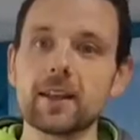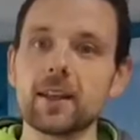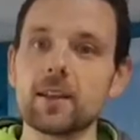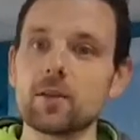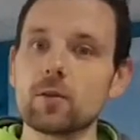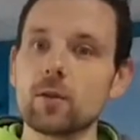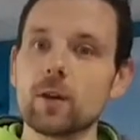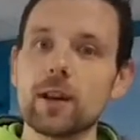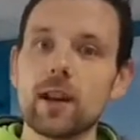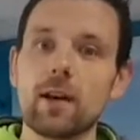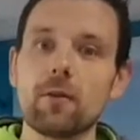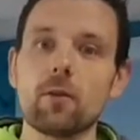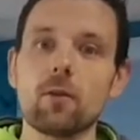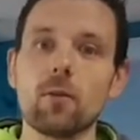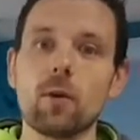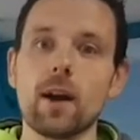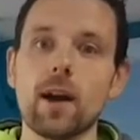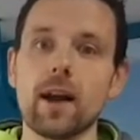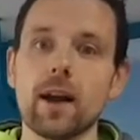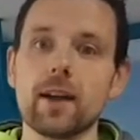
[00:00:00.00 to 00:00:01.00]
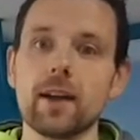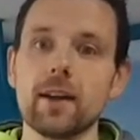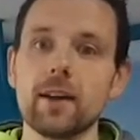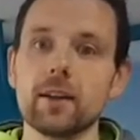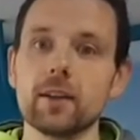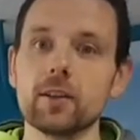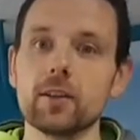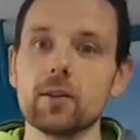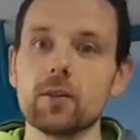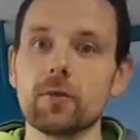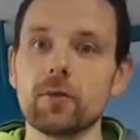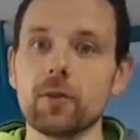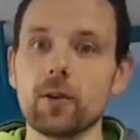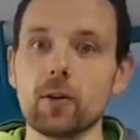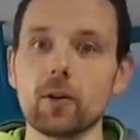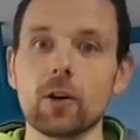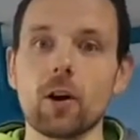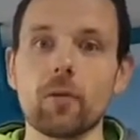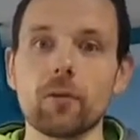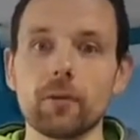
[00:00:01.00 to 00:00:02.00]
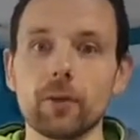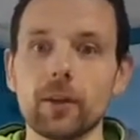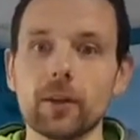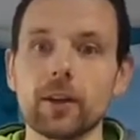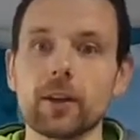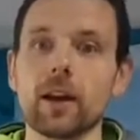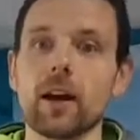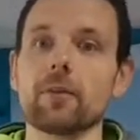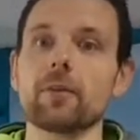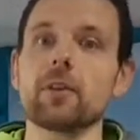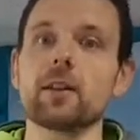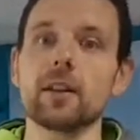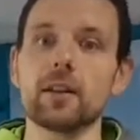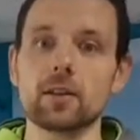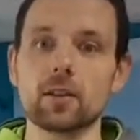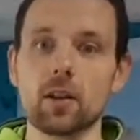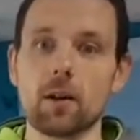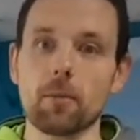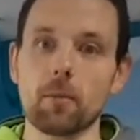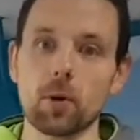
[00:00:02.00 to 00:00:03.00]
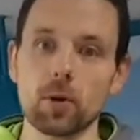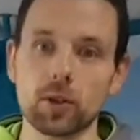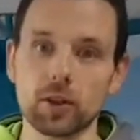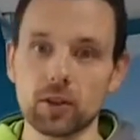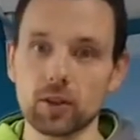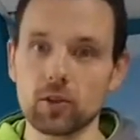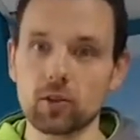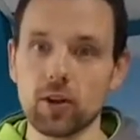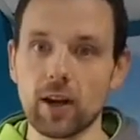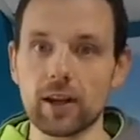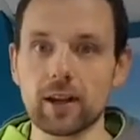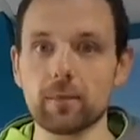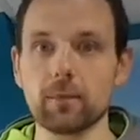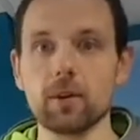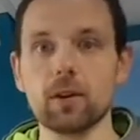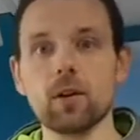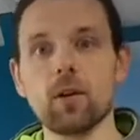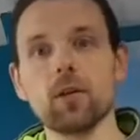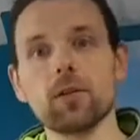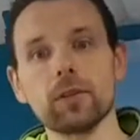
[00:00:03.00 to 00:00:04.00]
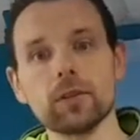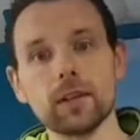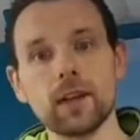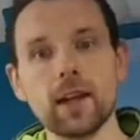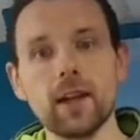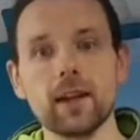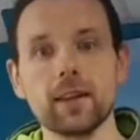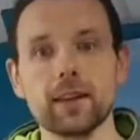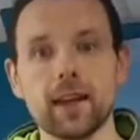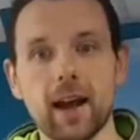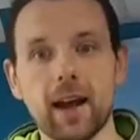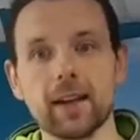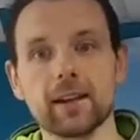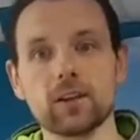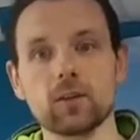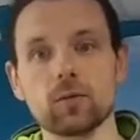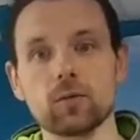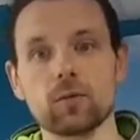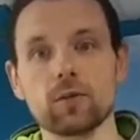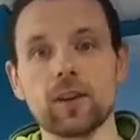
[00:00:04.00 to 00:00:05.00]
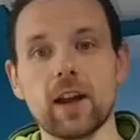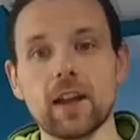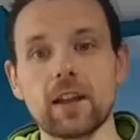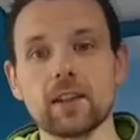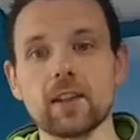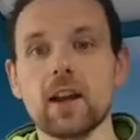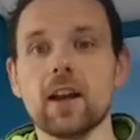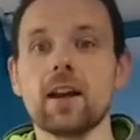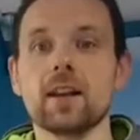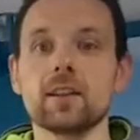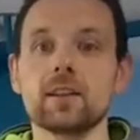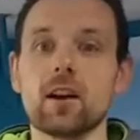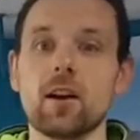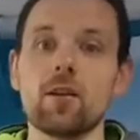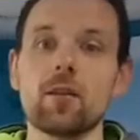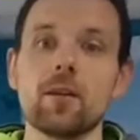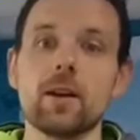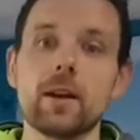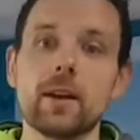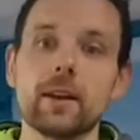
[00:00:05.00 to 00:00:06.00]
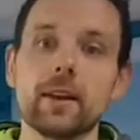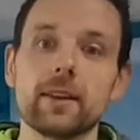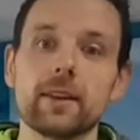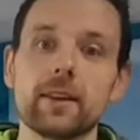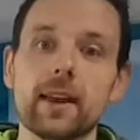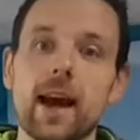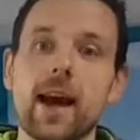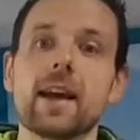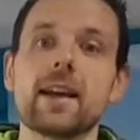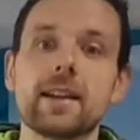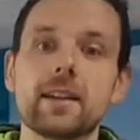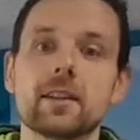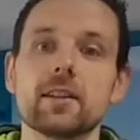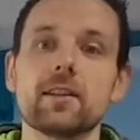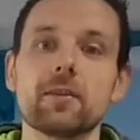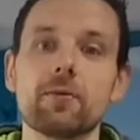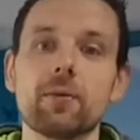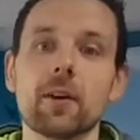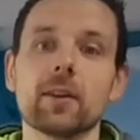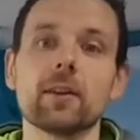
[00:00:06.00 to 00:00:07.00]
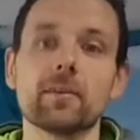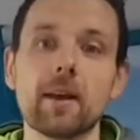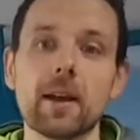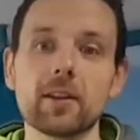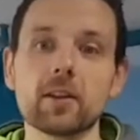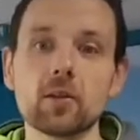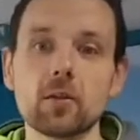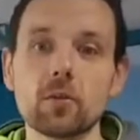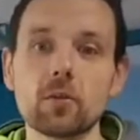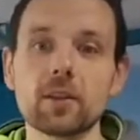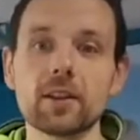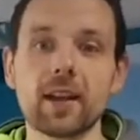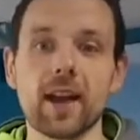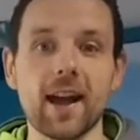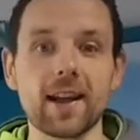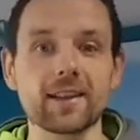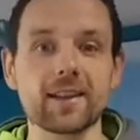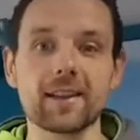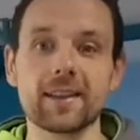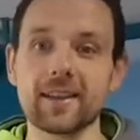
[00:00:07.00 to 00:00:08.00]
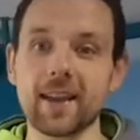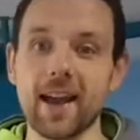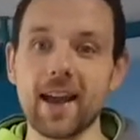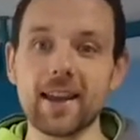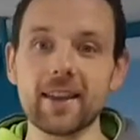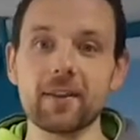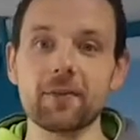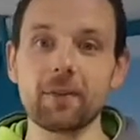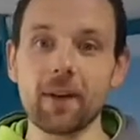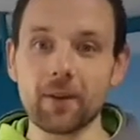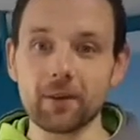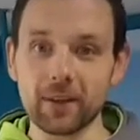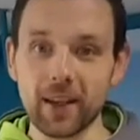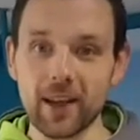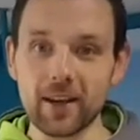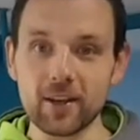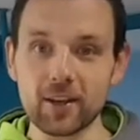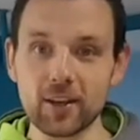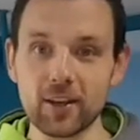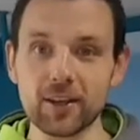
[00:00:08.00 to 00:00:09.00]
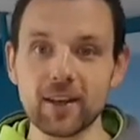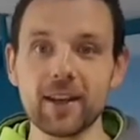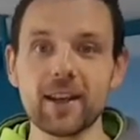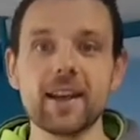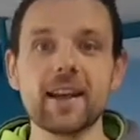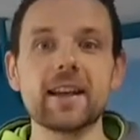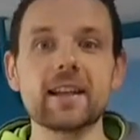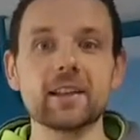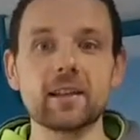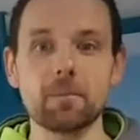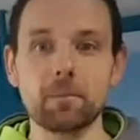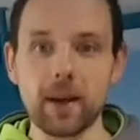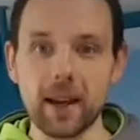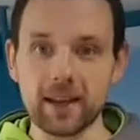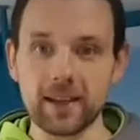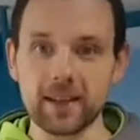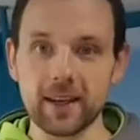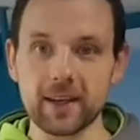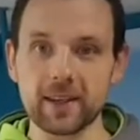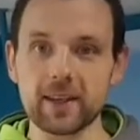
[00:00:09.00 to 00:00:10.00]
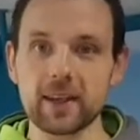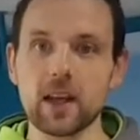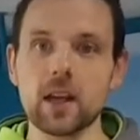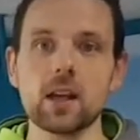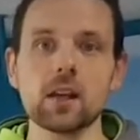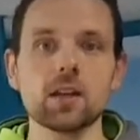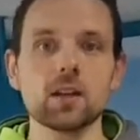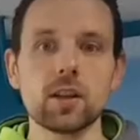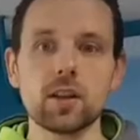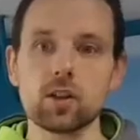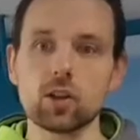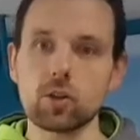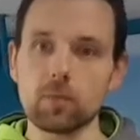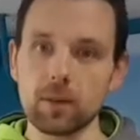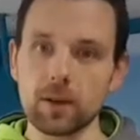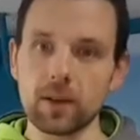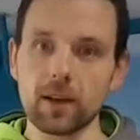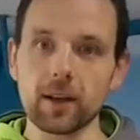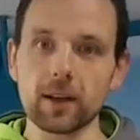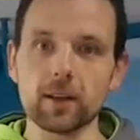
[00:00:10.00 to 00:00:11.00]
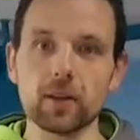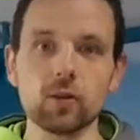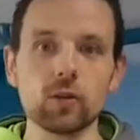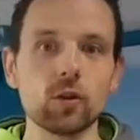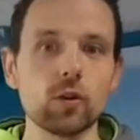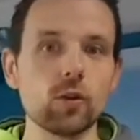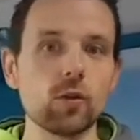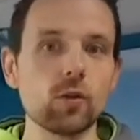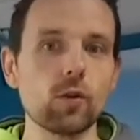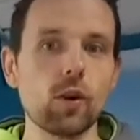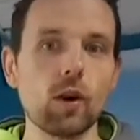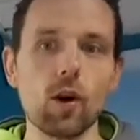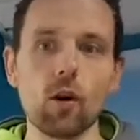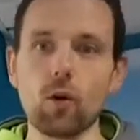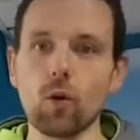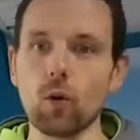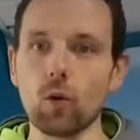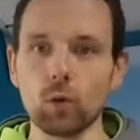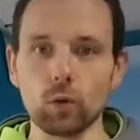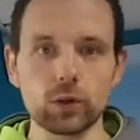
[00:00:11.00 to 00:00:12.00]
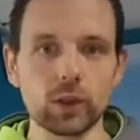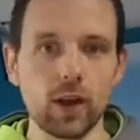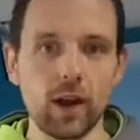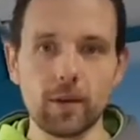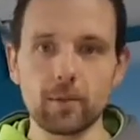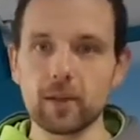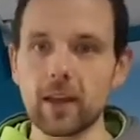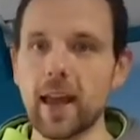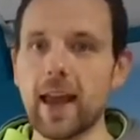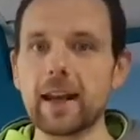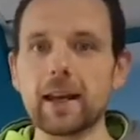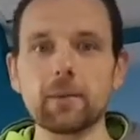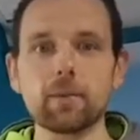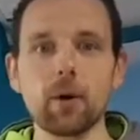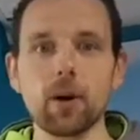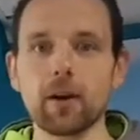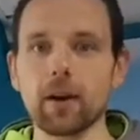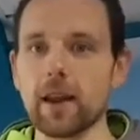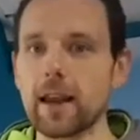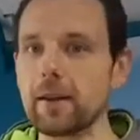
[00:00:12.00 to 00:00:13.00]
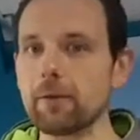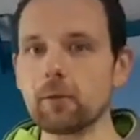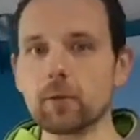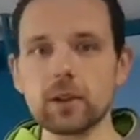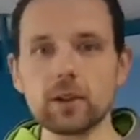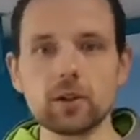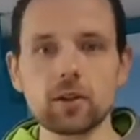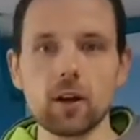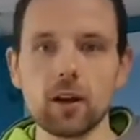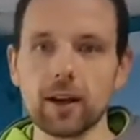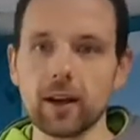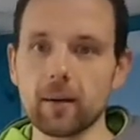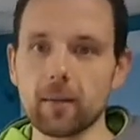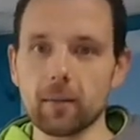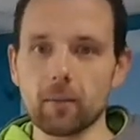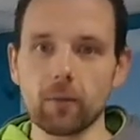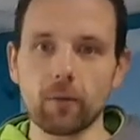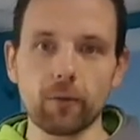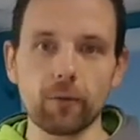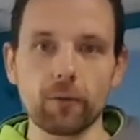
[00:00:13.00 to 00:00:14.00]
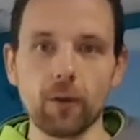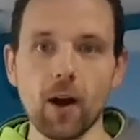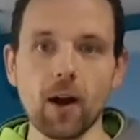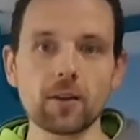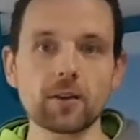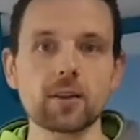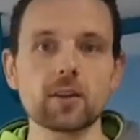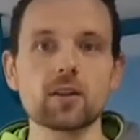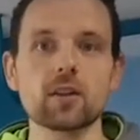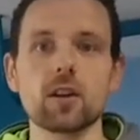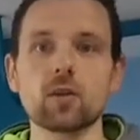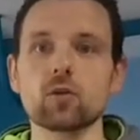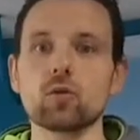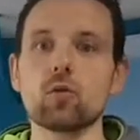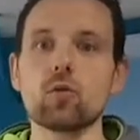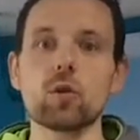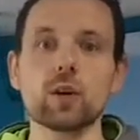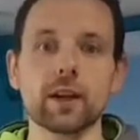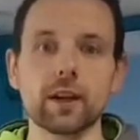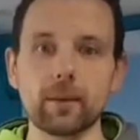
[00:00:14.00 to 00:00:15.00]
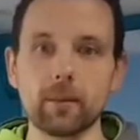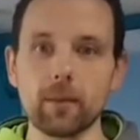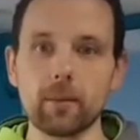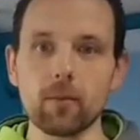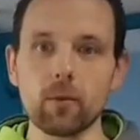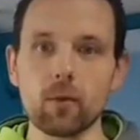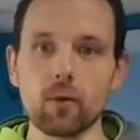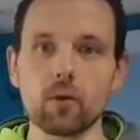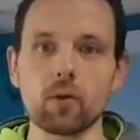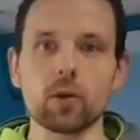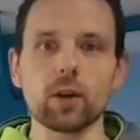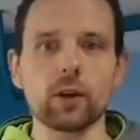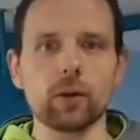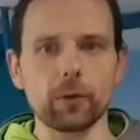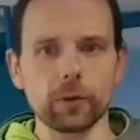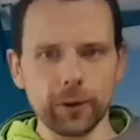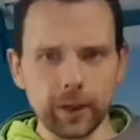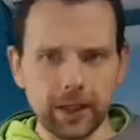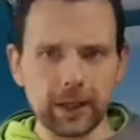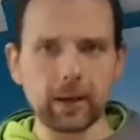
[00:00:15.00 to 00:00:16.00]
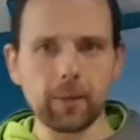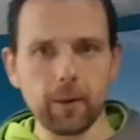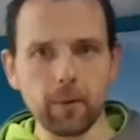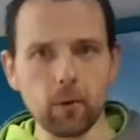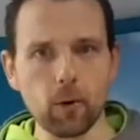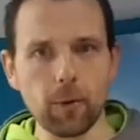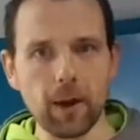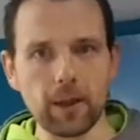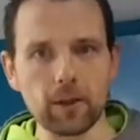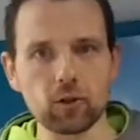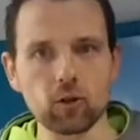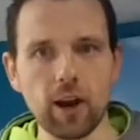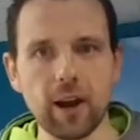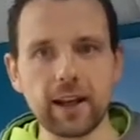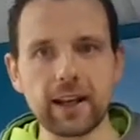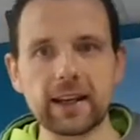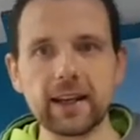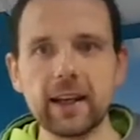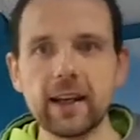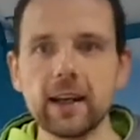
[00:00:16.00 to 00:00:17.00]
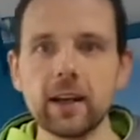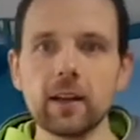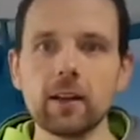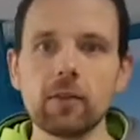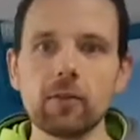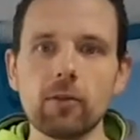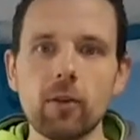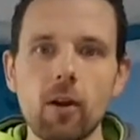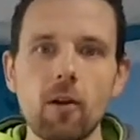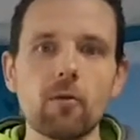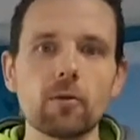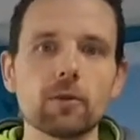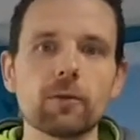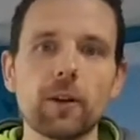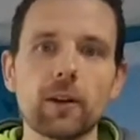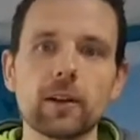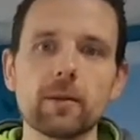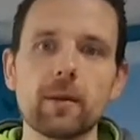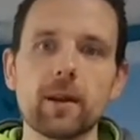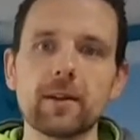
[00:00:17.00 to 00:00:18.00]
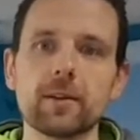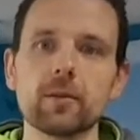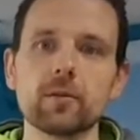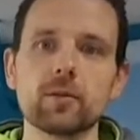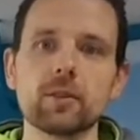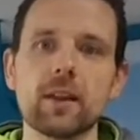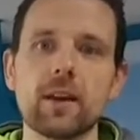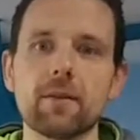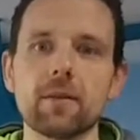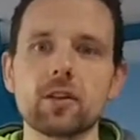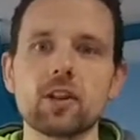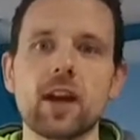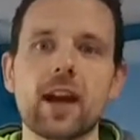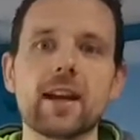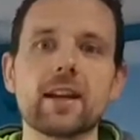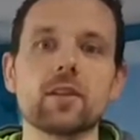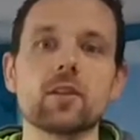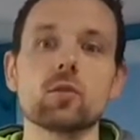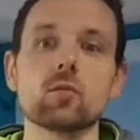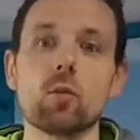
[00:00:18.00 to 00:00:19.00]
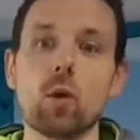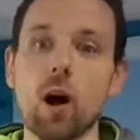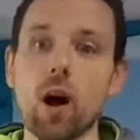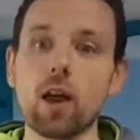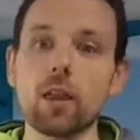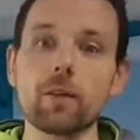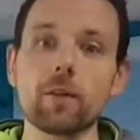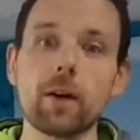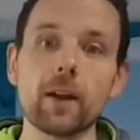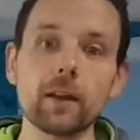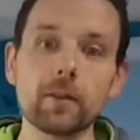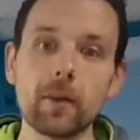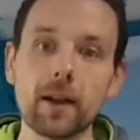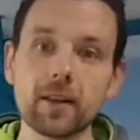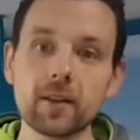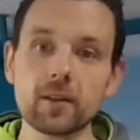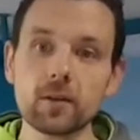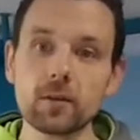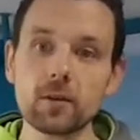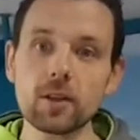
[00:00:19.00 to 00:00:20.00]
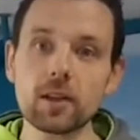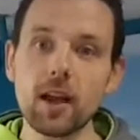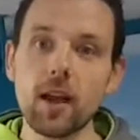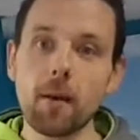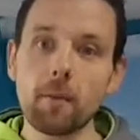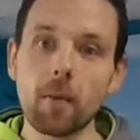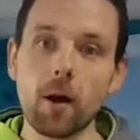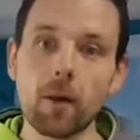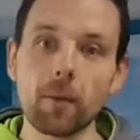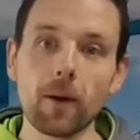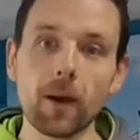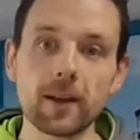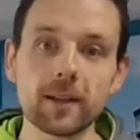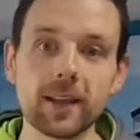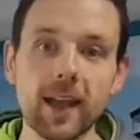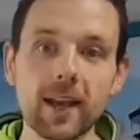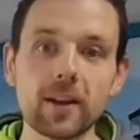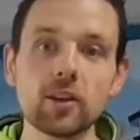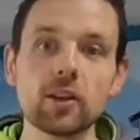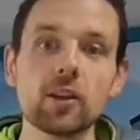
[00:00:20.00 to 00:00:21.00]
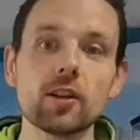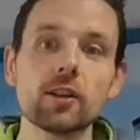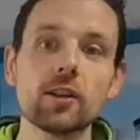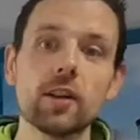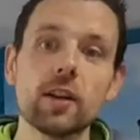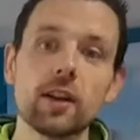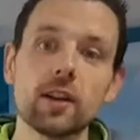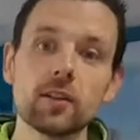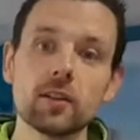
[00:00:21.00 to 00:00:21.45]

to get you to a level where you feel confident enough to then start pushing the training beyond that initial stage. So that is the fundamentals. As I say, the foundation, it's the basics. It should be something you do at all times, any program. Even when you start getting a bit more advanced and start talking a bit more or thinking a bit more about the training, those fundamentals never change. What are the fundamentals? Mobilization,